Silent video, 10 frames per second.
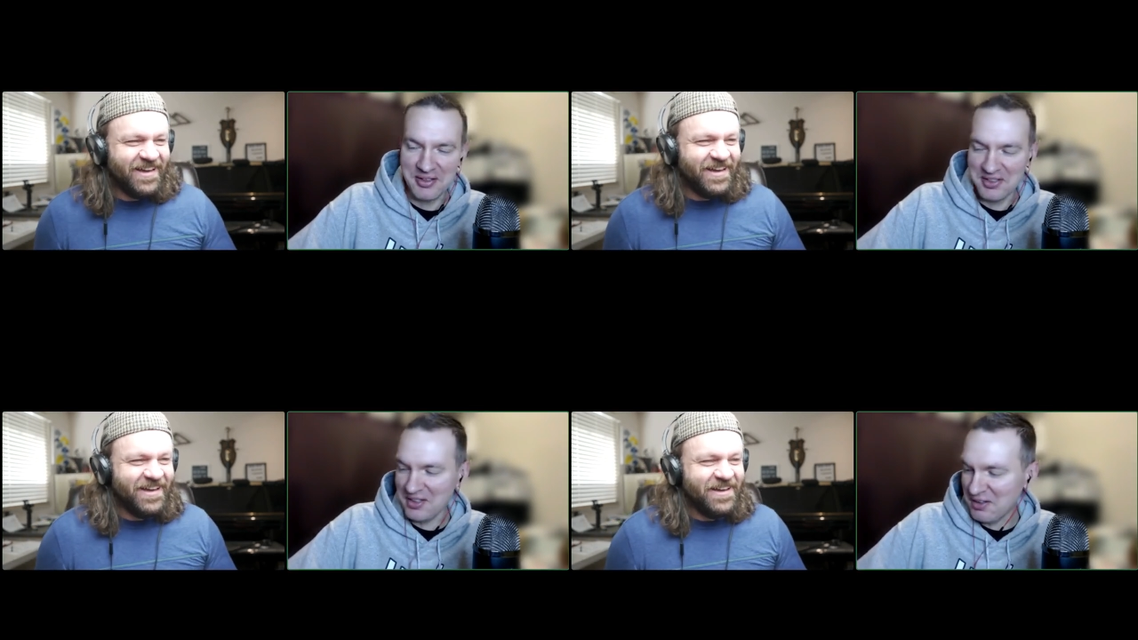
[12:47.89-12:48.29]

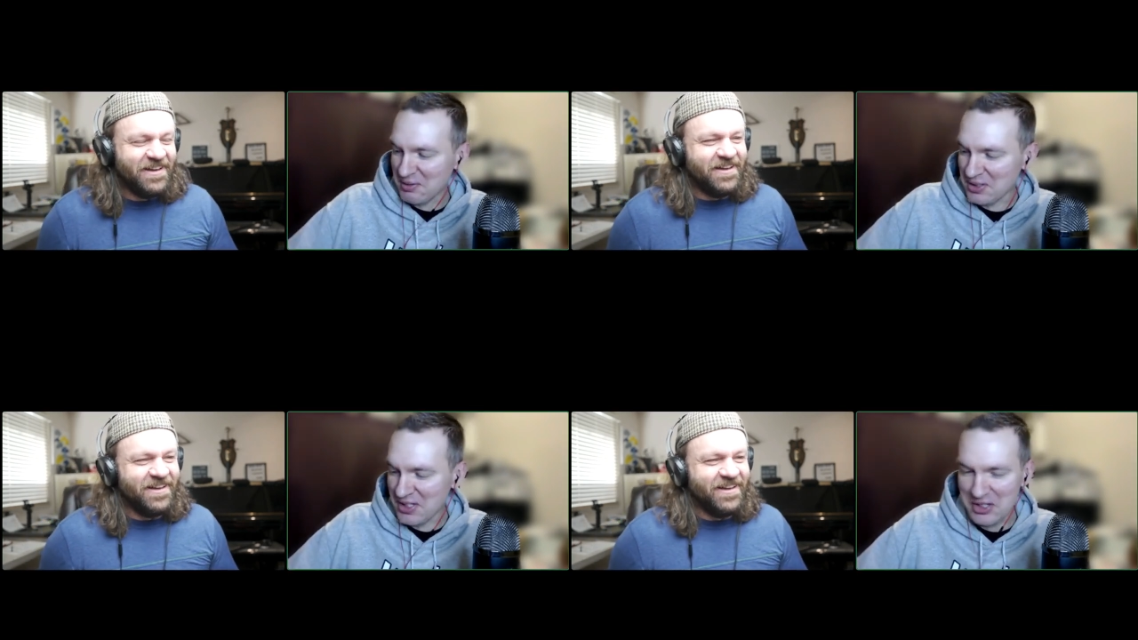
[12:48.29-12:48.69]
Speaker 1: So I was about
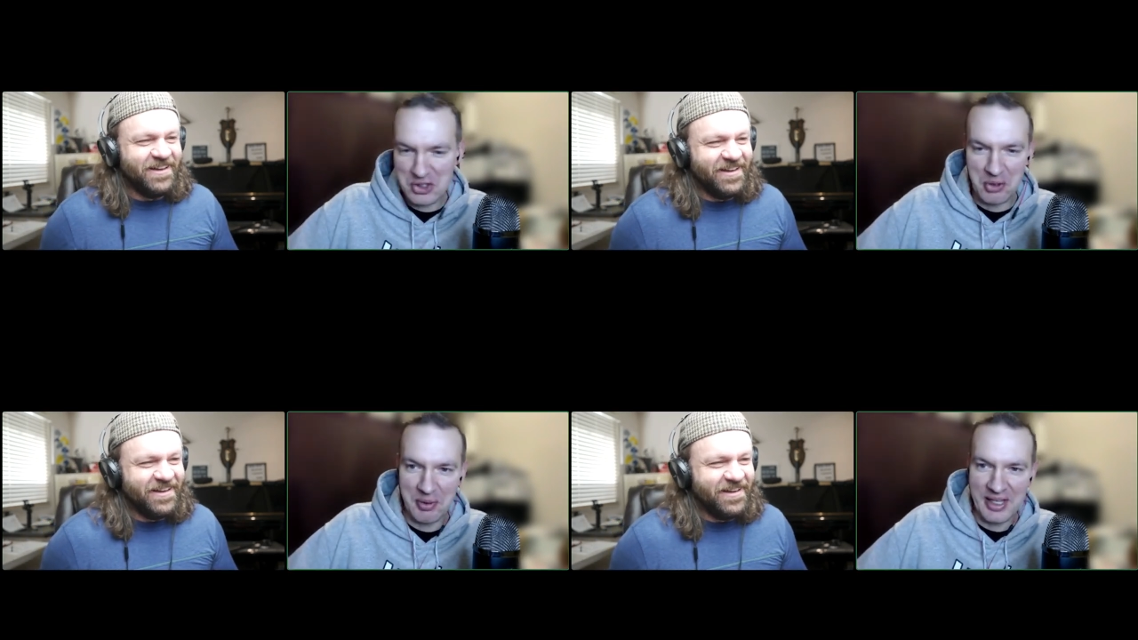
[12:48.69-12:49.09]
to say a
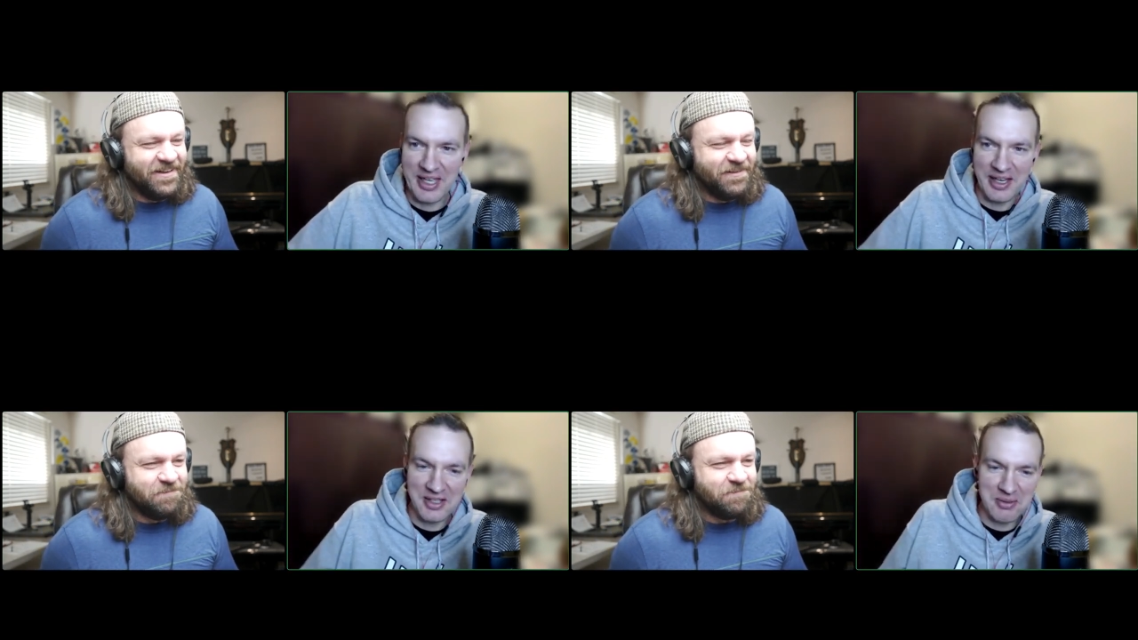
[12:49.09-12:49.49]
joke, but I
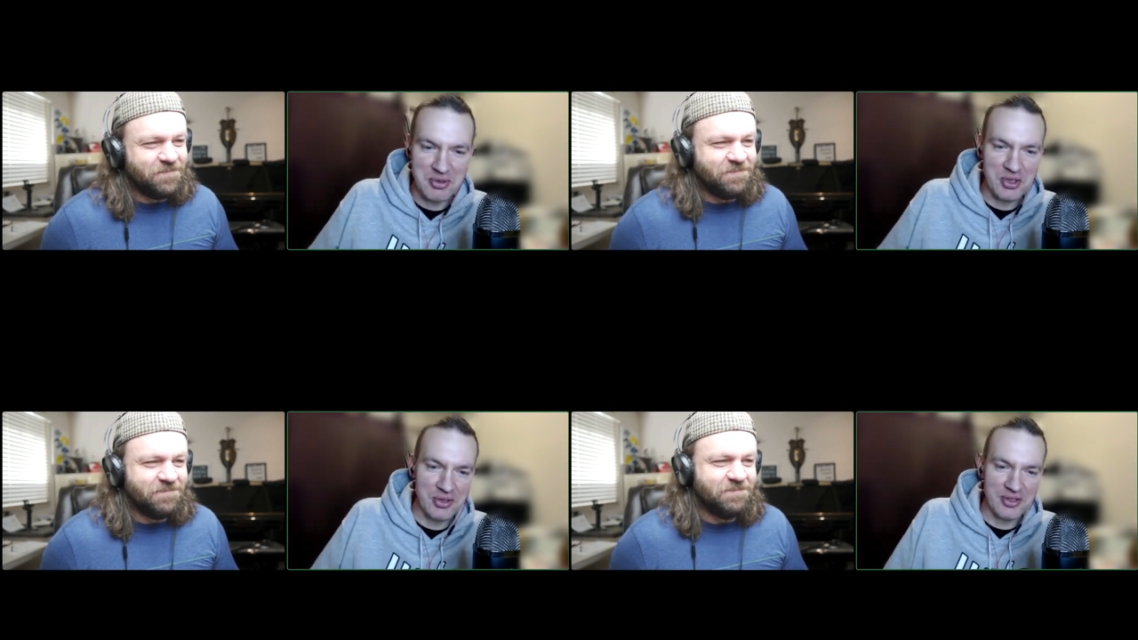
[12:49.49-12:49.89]
can't because I'm
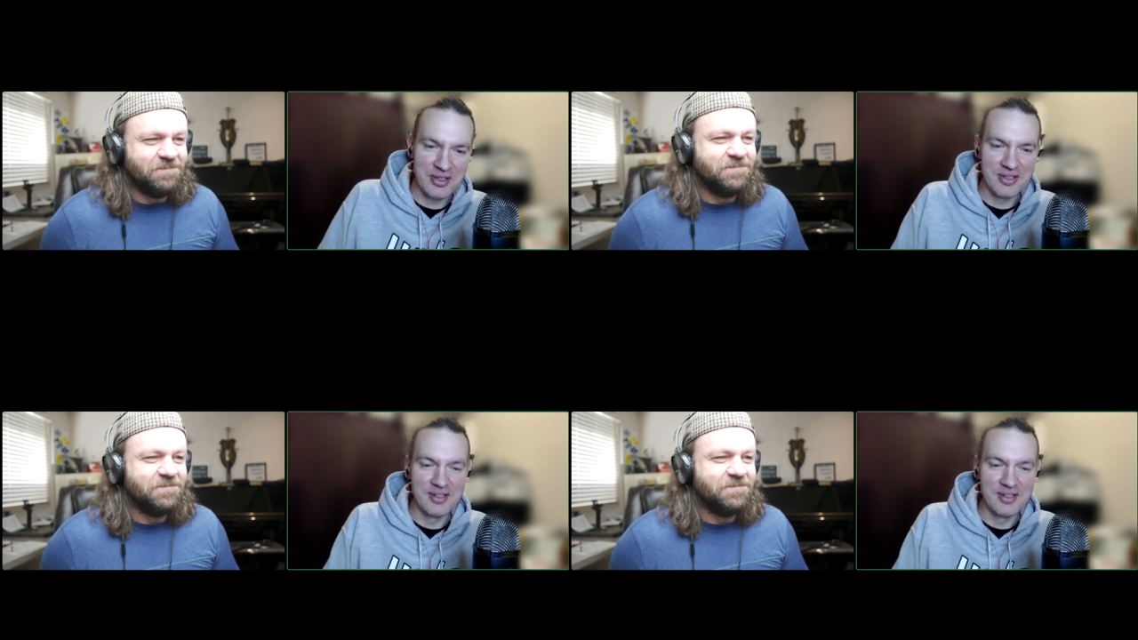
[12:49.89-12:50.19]
sure.